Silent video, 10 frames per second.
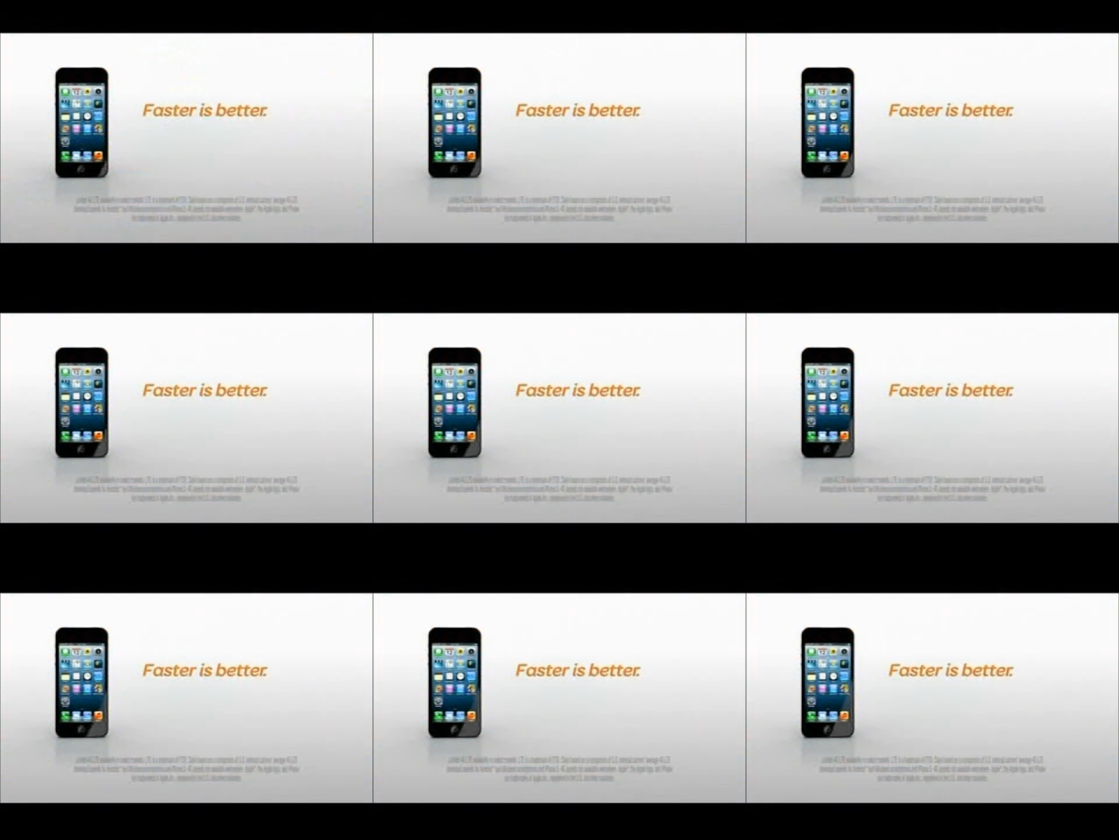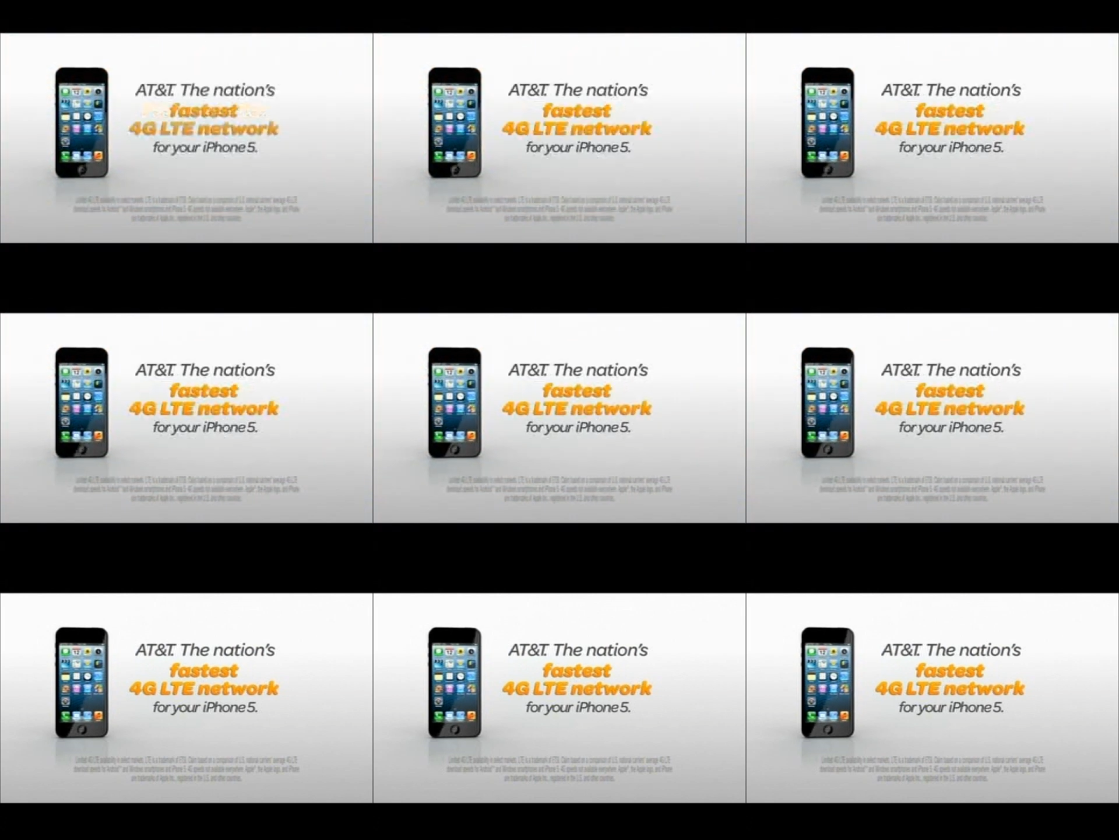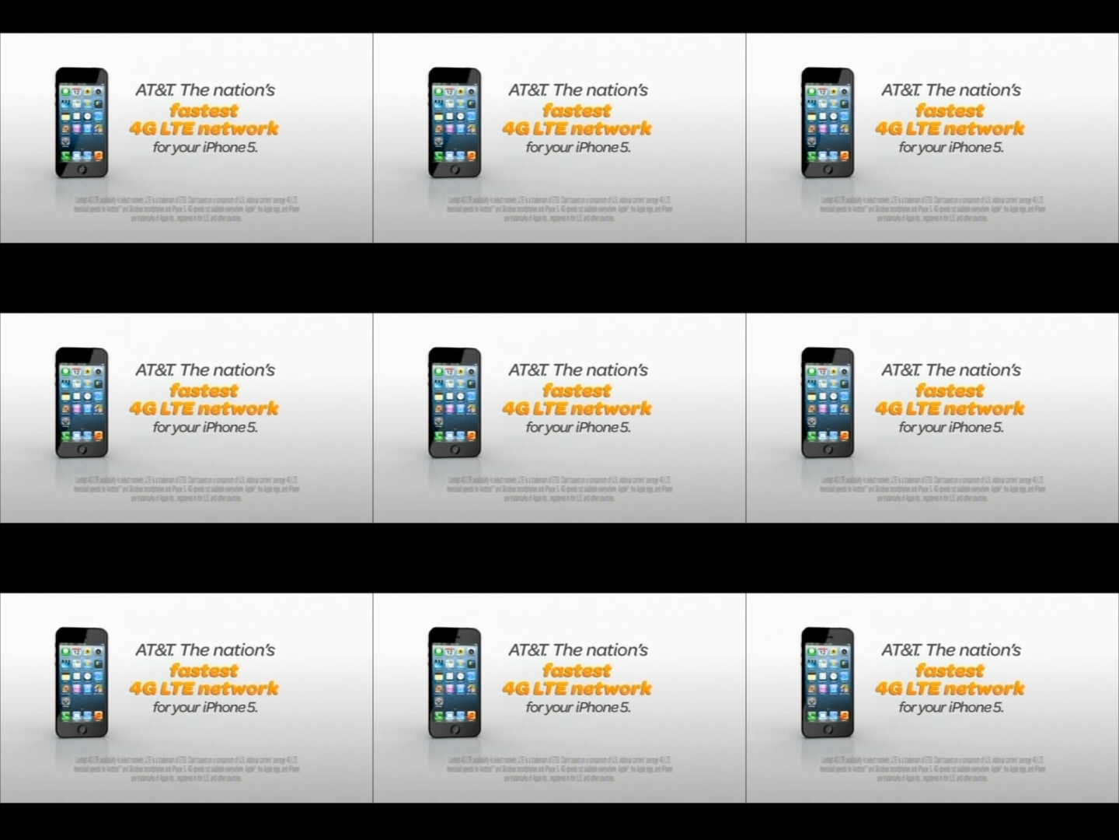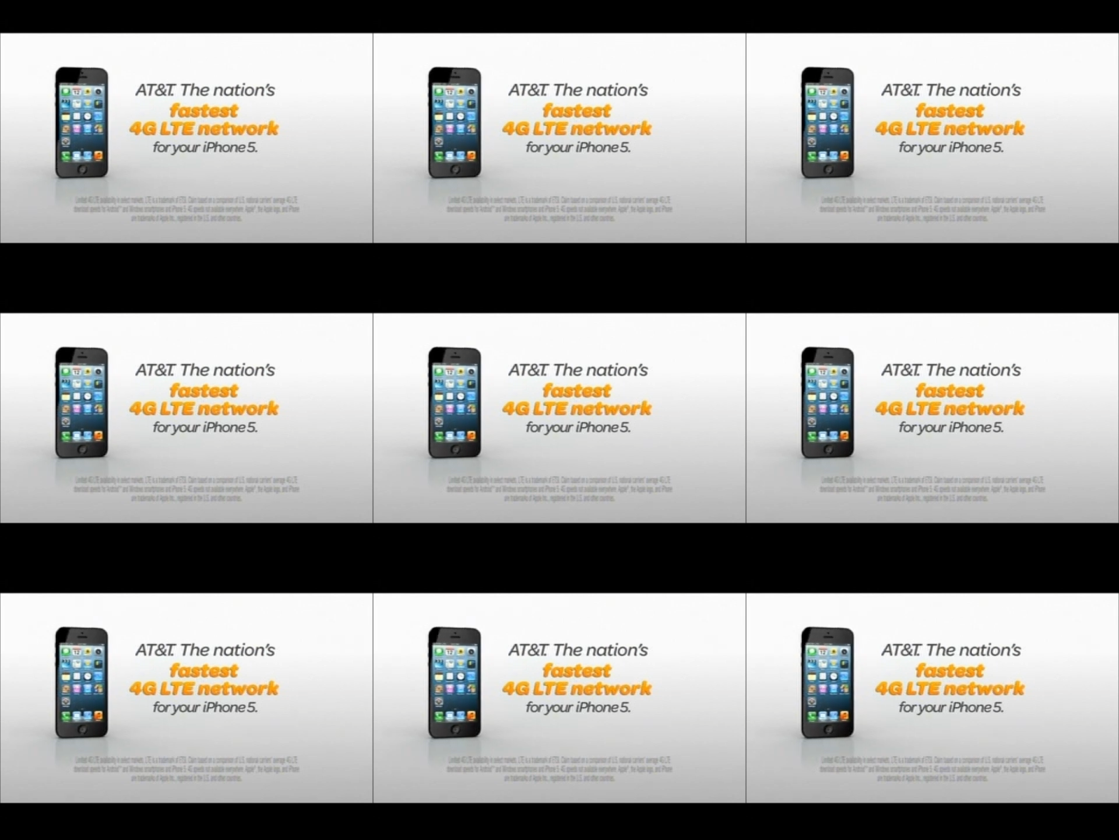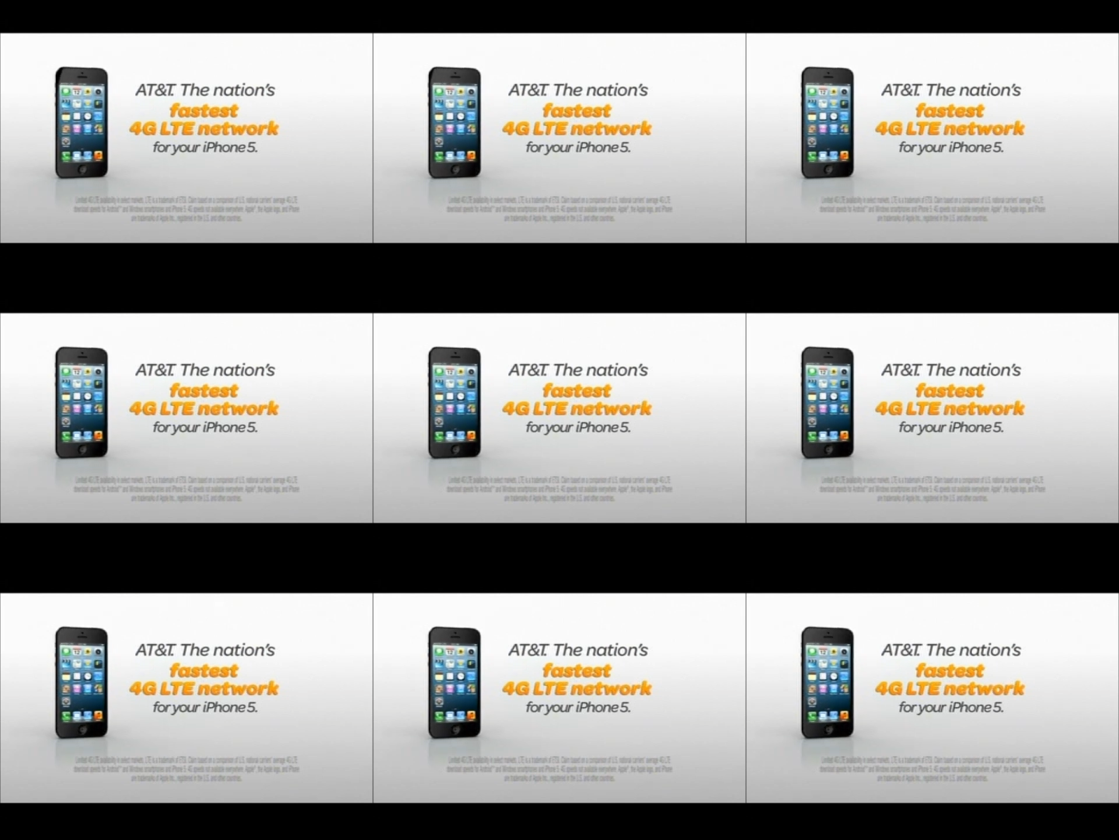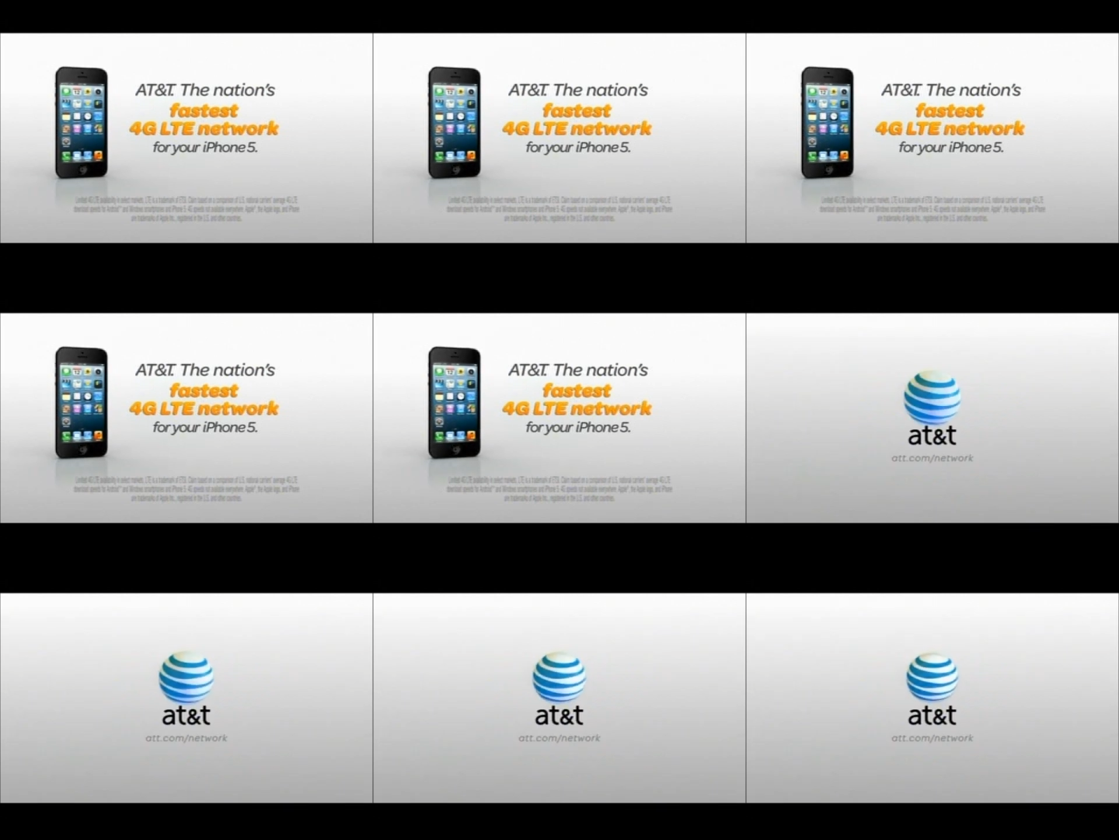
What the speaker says: [unreadable: no face in view]